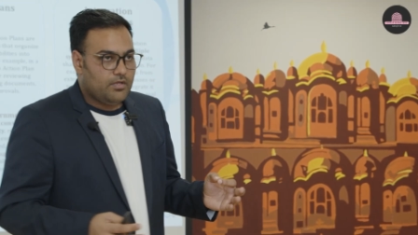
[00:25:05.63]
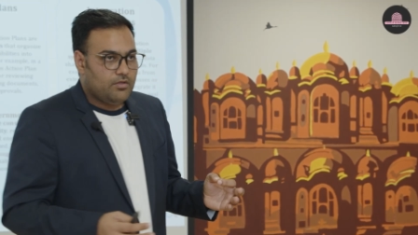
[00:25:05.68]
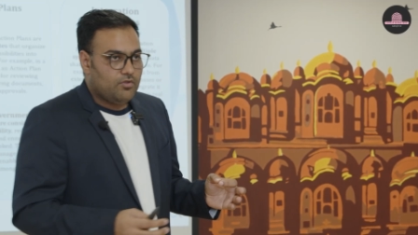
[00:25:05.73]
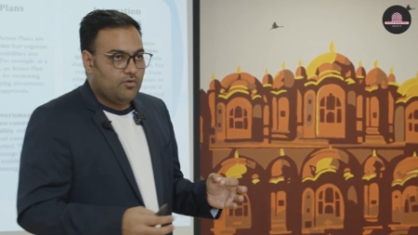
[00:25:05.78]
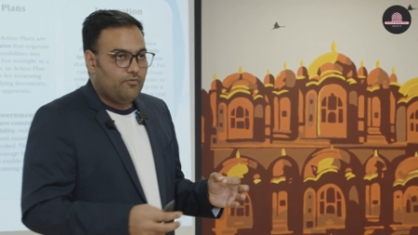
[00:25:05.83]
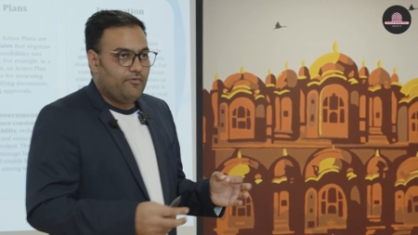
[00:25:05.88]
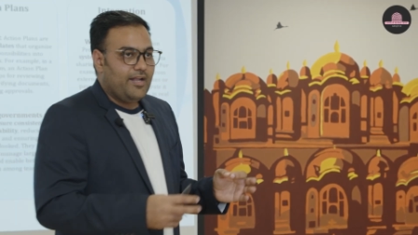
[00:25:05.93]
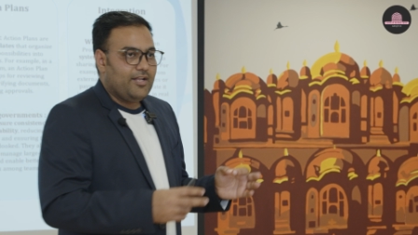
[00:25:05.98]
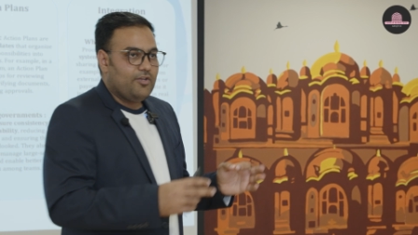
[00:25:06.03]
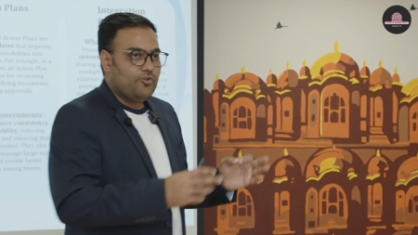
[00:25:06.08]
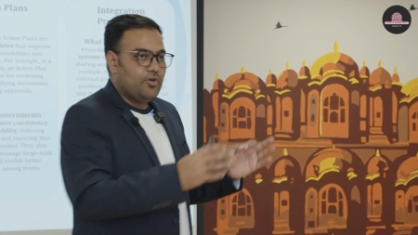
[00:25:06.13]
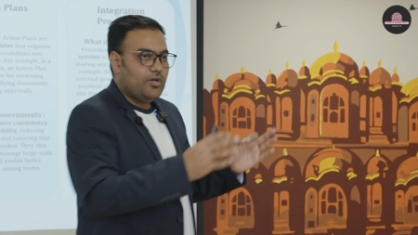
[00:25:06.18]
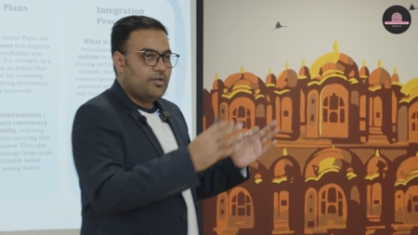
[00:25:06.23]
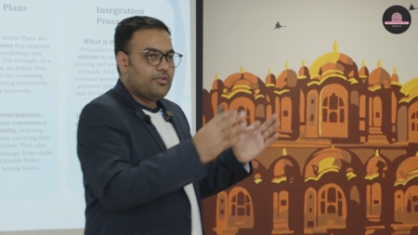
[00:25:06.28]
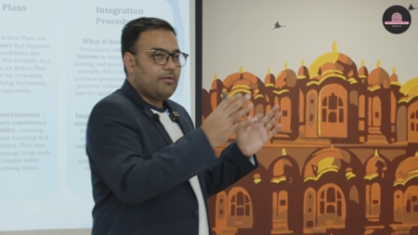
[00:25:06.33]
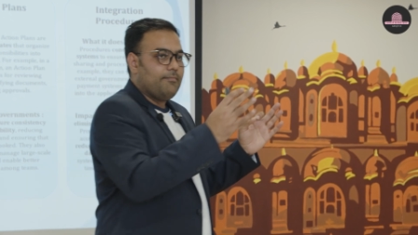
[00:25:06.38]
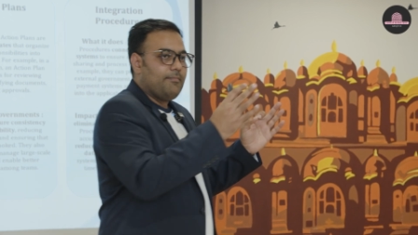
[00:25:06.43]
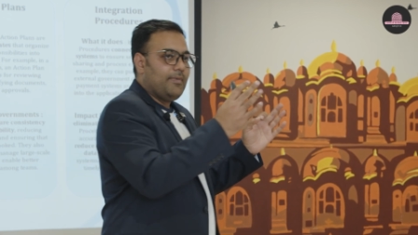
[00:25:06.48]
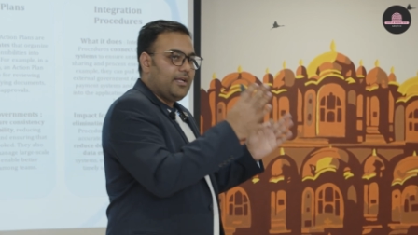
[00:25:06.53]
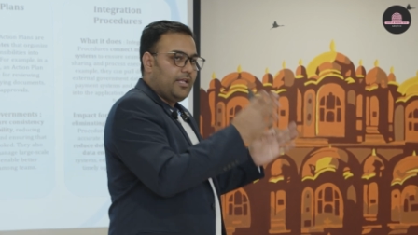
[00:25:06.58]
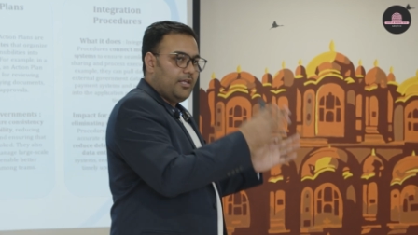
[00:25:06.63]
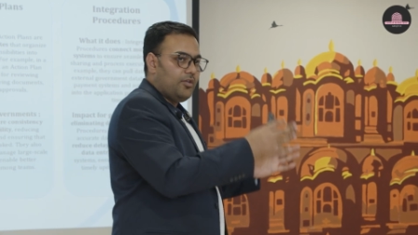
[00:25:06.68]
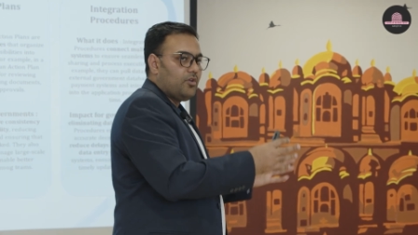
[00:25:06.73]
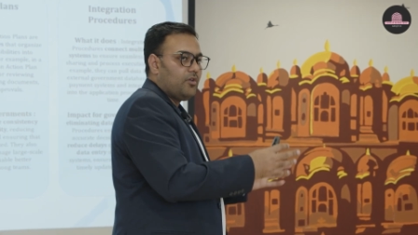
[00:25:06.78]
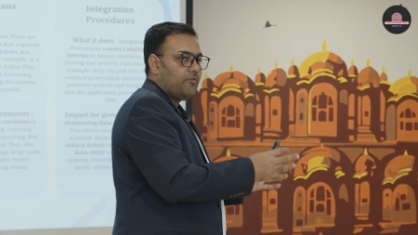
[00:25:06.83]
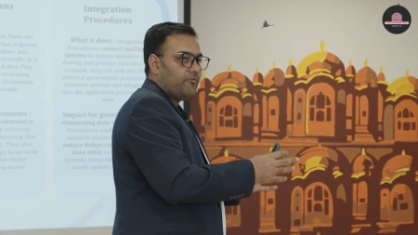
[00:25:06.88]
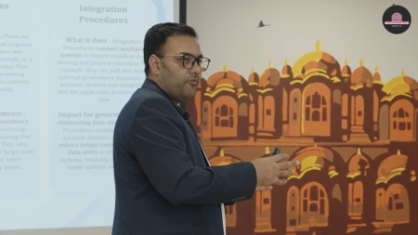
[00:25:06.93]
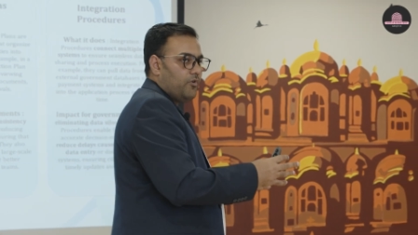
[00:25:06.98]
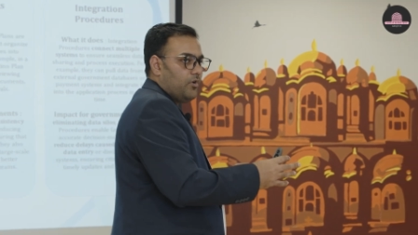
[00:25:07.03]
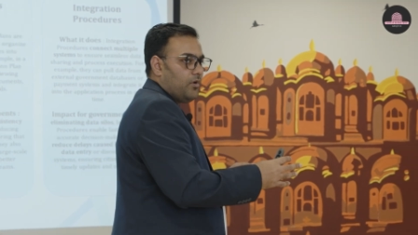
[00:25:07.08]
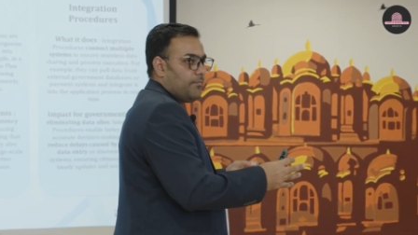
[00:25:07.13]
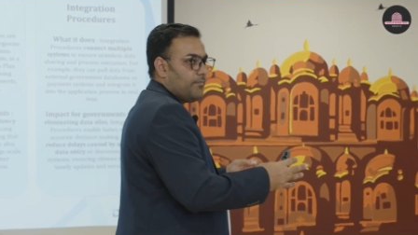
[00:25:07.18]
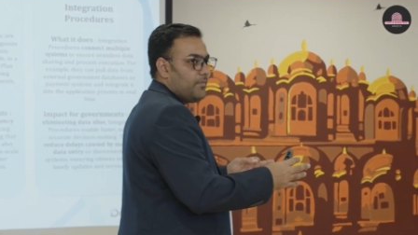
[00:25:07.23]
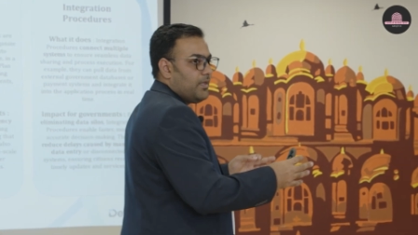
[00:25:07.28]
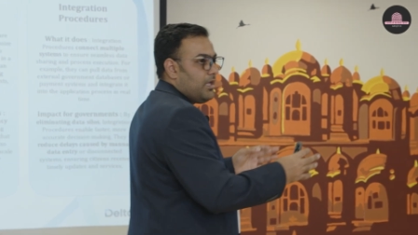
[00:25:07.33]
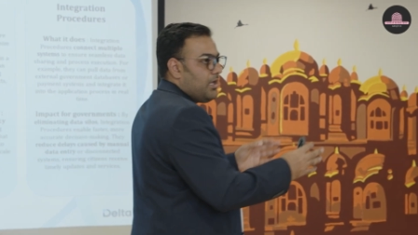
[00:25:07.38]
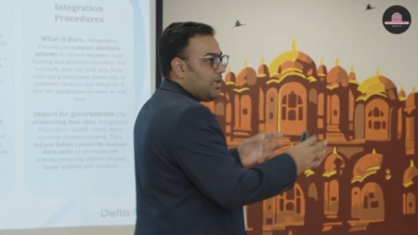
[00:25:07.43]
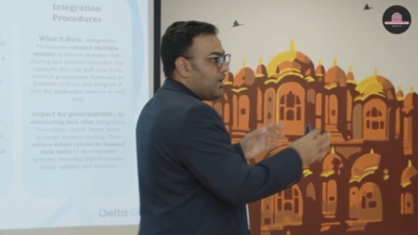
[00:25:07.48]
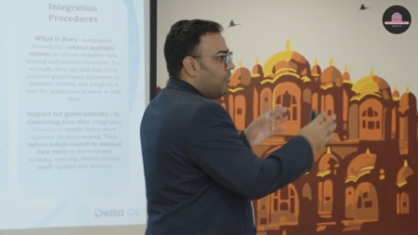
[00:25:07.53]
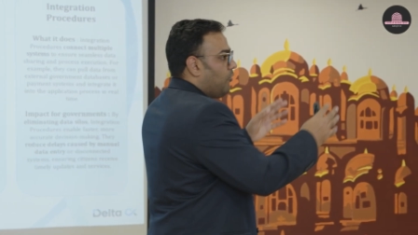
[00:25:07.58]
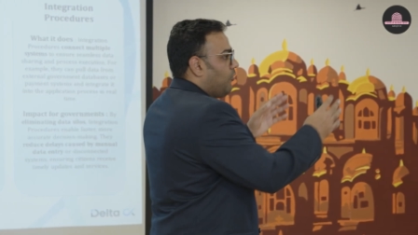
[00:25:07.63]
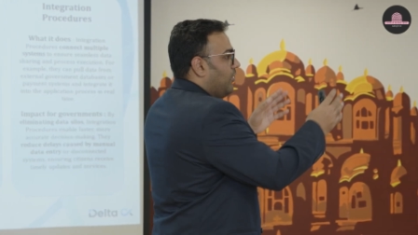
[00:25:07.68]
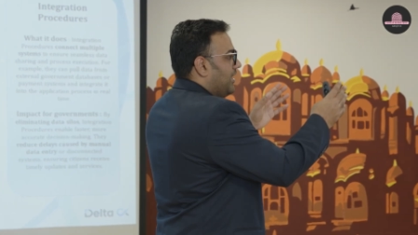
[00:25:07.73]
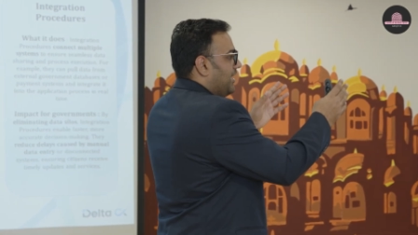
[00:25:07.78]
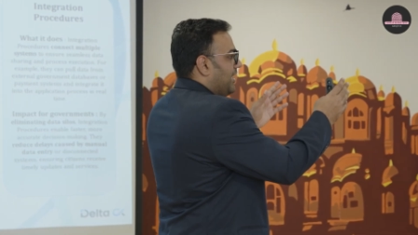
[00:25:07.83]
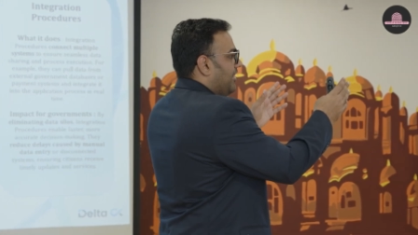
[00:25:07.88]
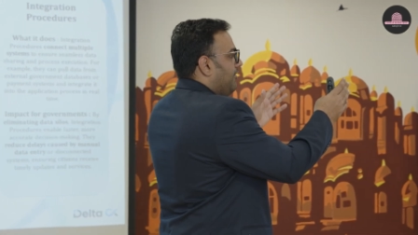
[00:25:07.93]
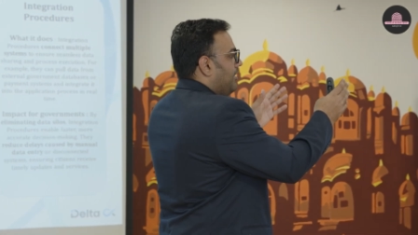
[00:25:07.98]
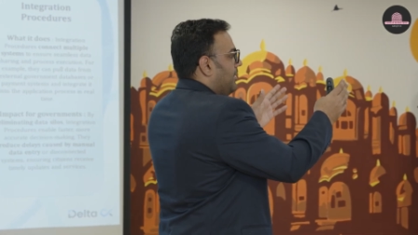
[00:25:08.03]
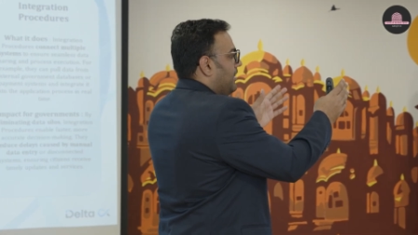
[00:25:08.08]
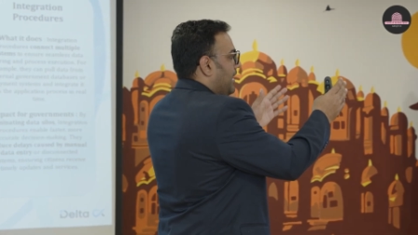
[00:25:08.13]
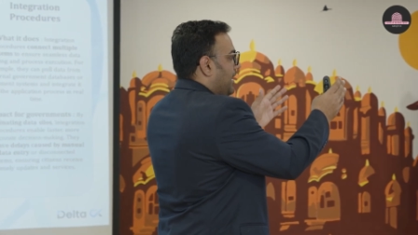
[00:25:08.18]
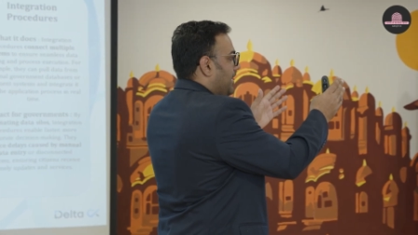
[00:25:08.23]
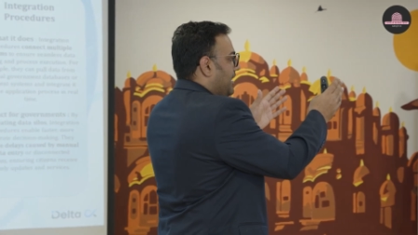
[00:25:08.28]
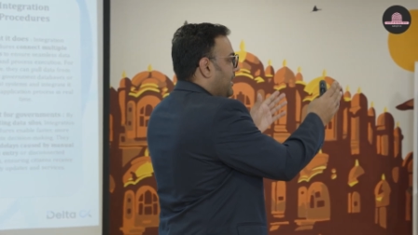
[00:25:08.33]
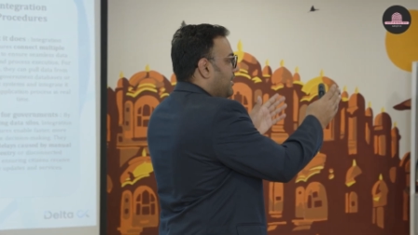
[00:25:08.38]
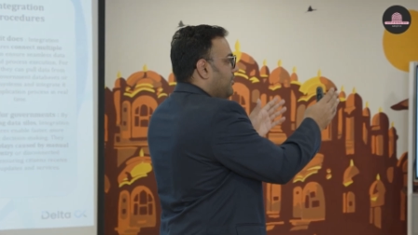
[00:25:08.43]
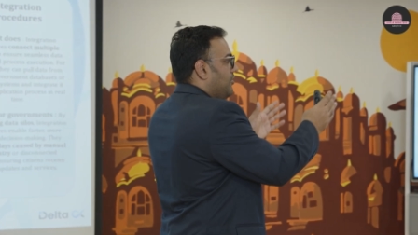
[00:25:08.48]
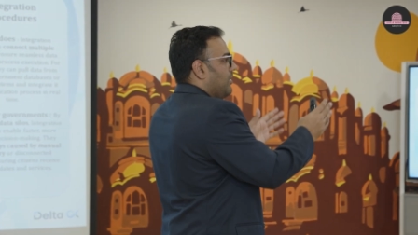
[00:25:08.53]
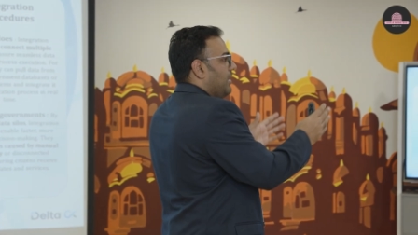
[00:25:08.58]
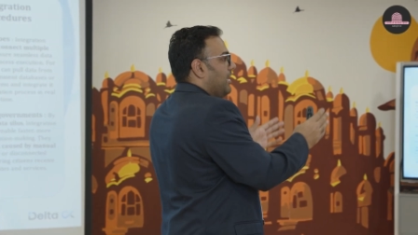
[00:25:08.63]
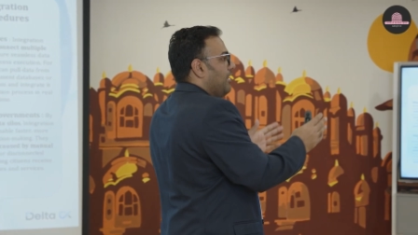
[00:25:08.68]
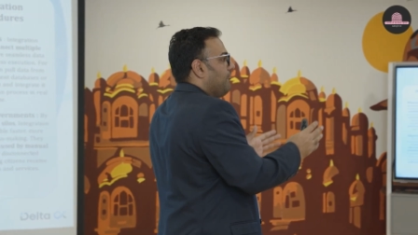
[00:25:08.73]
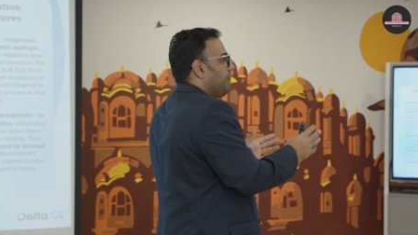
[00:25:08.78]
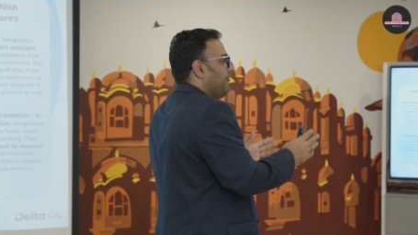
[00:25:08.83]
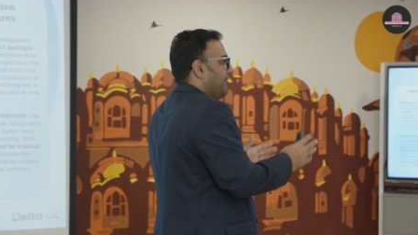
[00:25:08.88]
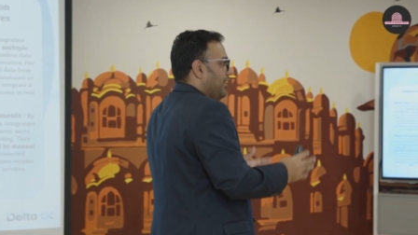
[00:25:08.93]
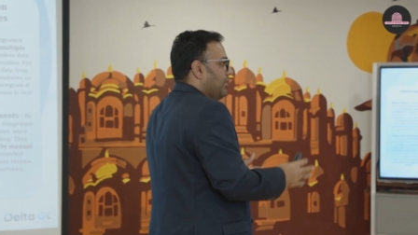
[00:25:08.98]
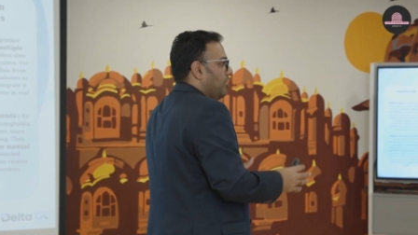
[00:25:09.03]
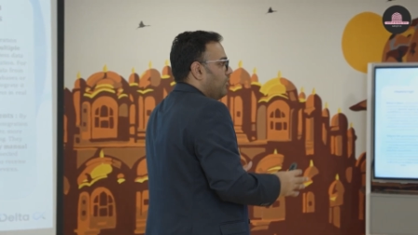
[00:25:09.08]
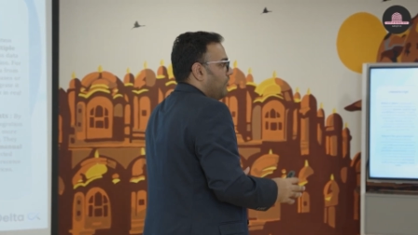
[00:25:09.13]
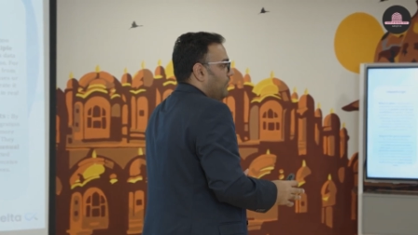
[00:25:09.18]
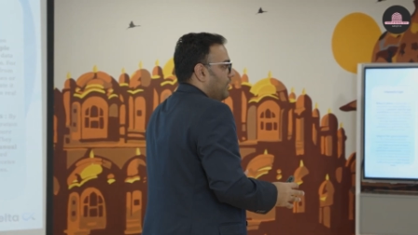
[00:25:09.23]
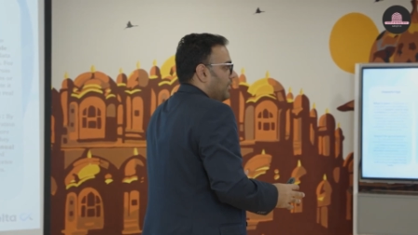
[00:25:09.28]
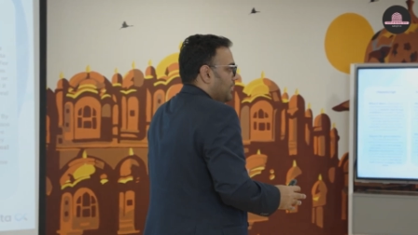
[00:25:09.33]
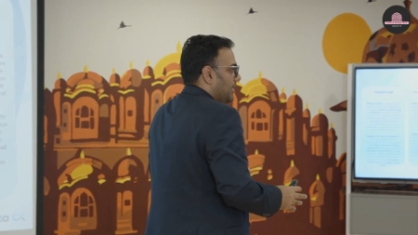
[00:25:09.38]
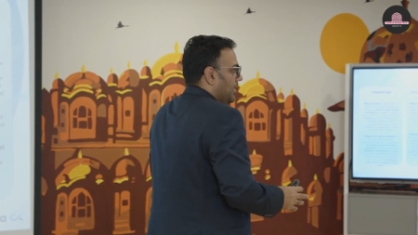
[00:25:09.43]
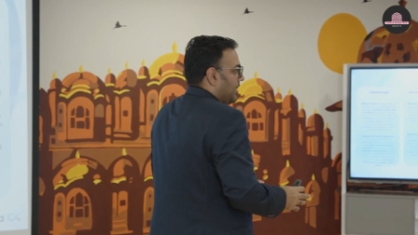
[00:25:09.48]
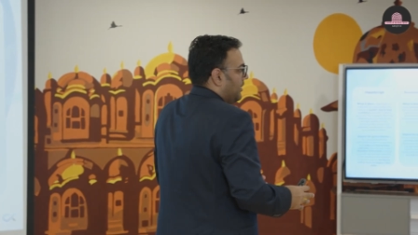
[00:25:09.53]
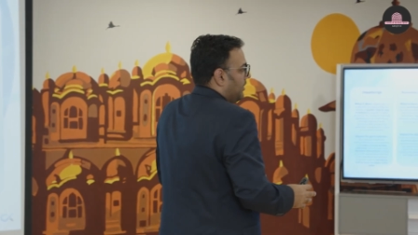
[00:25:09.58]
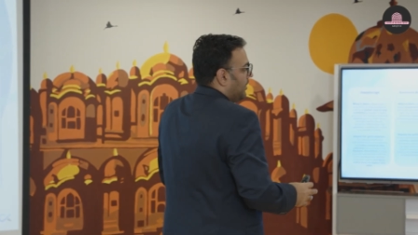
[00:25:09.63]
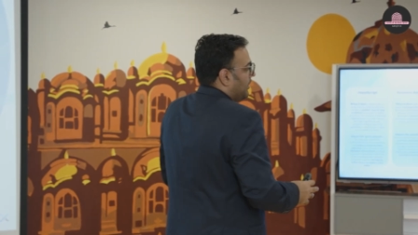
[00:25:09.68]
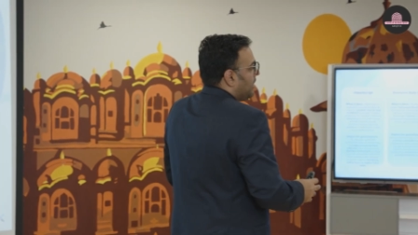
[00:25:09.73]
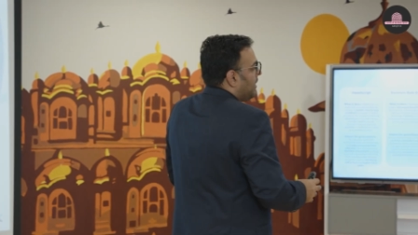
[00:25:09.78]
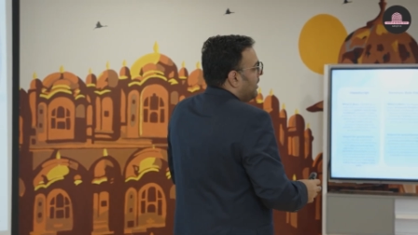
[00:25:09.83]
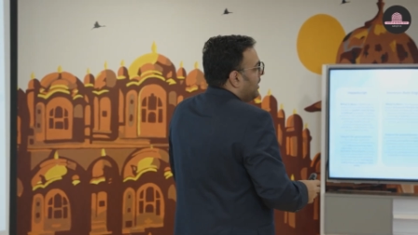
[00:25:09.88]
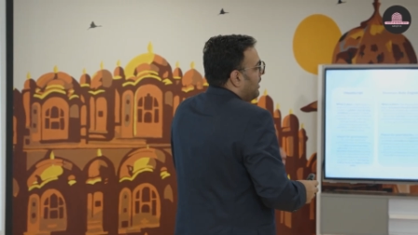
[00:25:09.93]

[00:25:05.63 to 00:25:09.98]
So when you are submitting your form, whatever data you have filled over there,